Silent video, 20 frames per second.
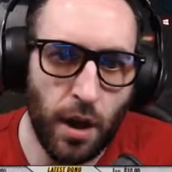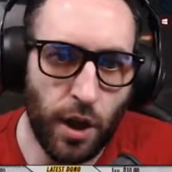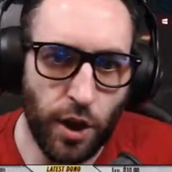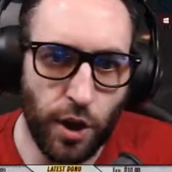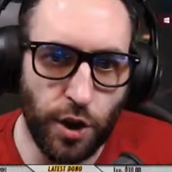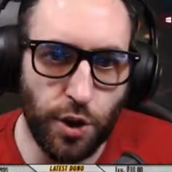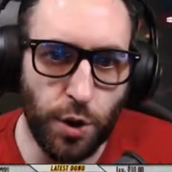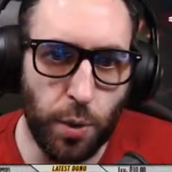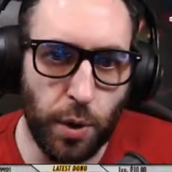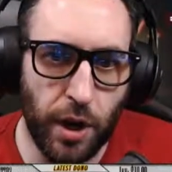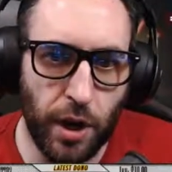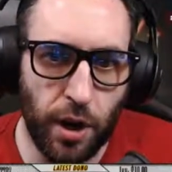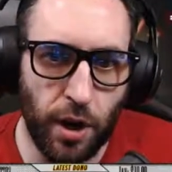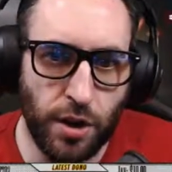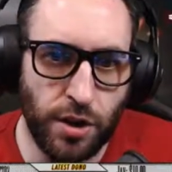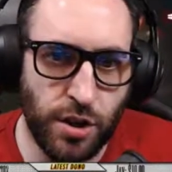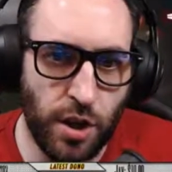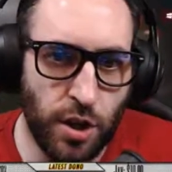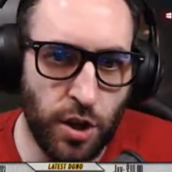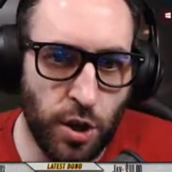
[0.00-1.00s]
You're doing a
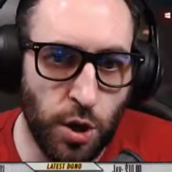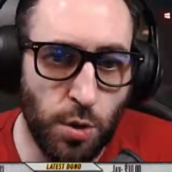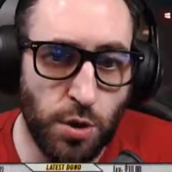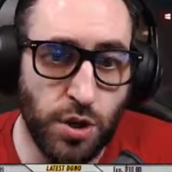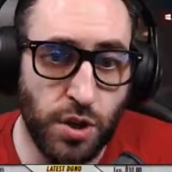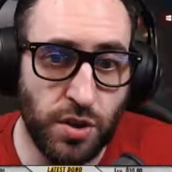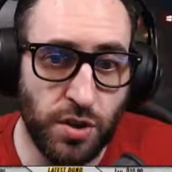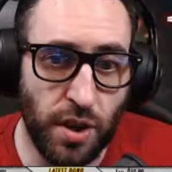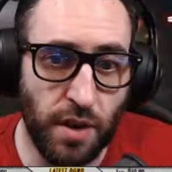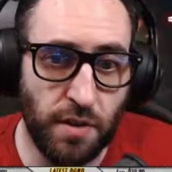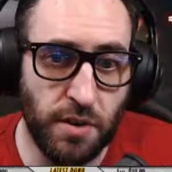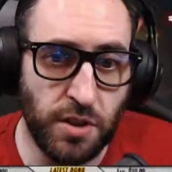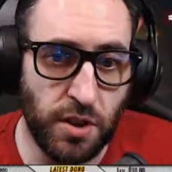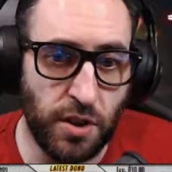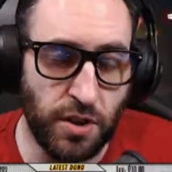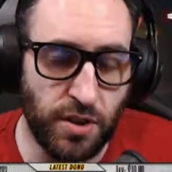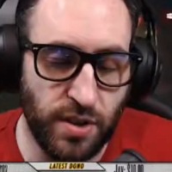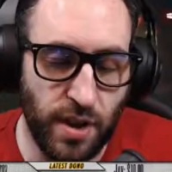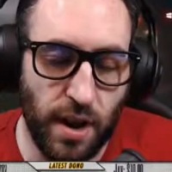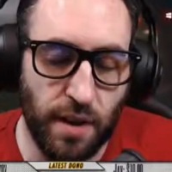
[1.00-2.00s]
huge disservice to
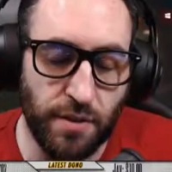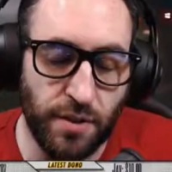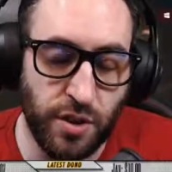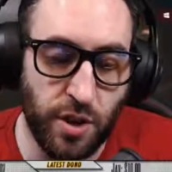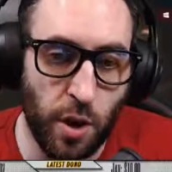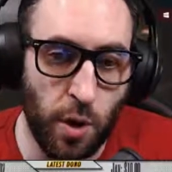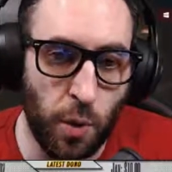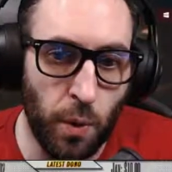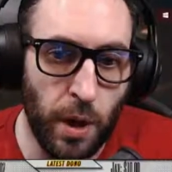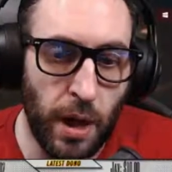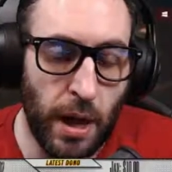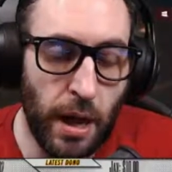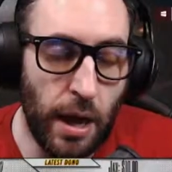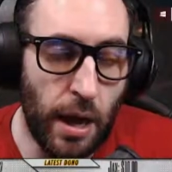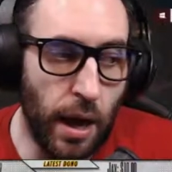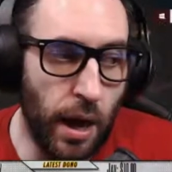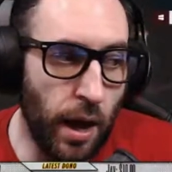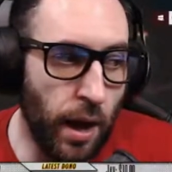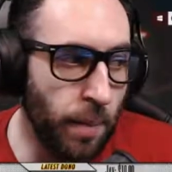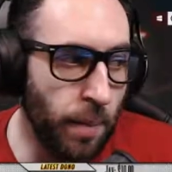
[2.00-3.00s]
yourself. So
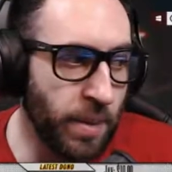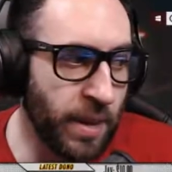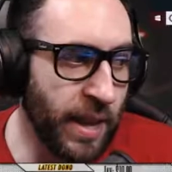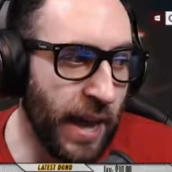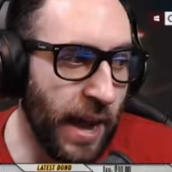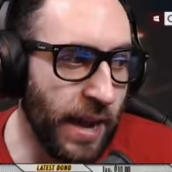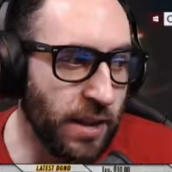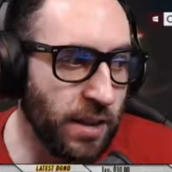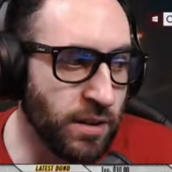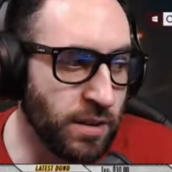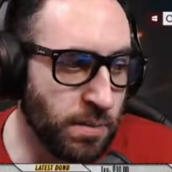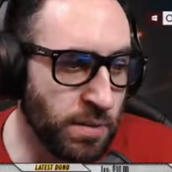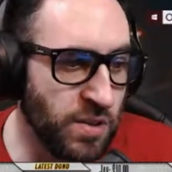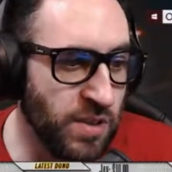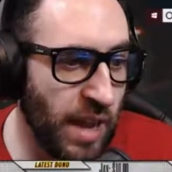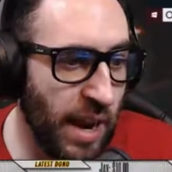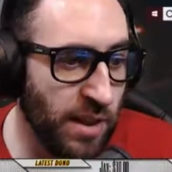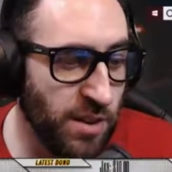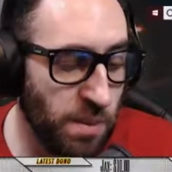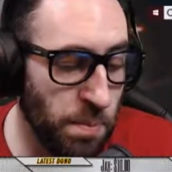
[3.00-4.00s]
the Cataclysm is
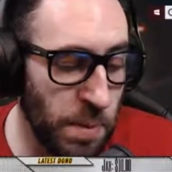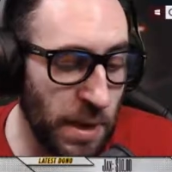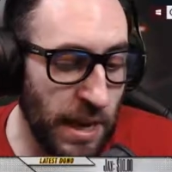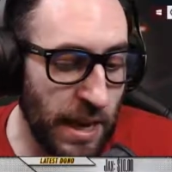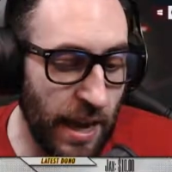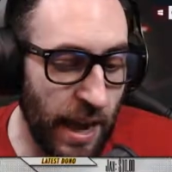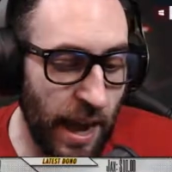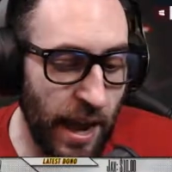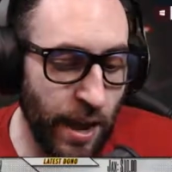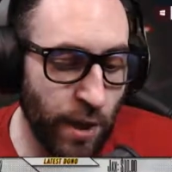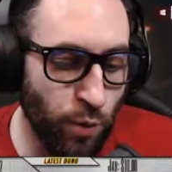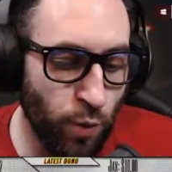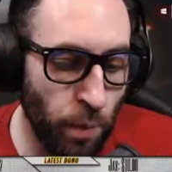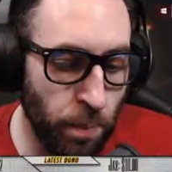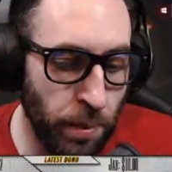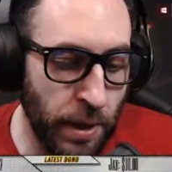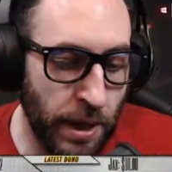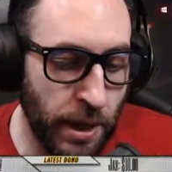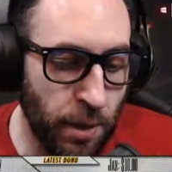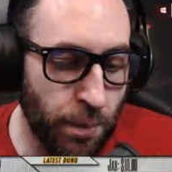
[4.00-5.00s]
set out to be a
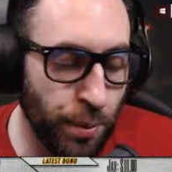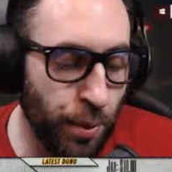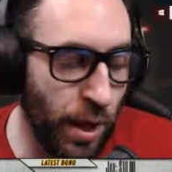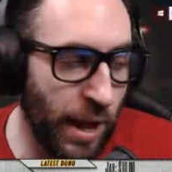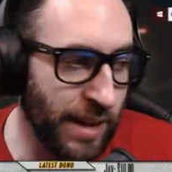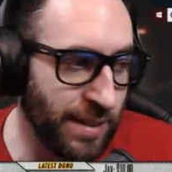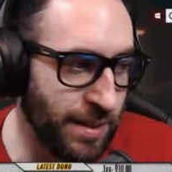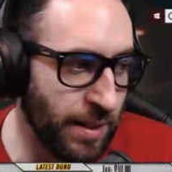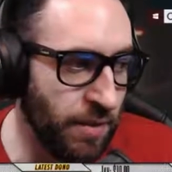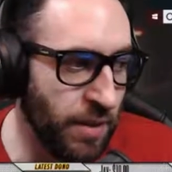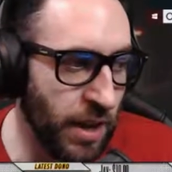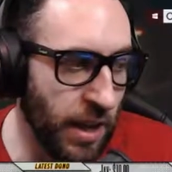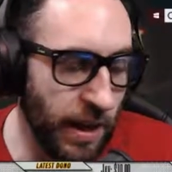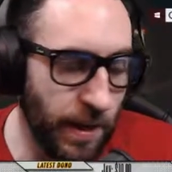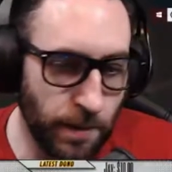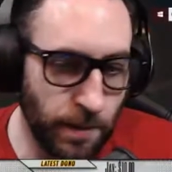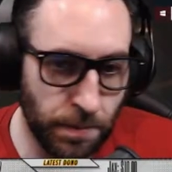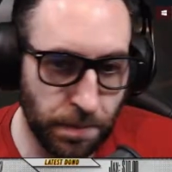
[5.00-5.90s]
repeatable activity.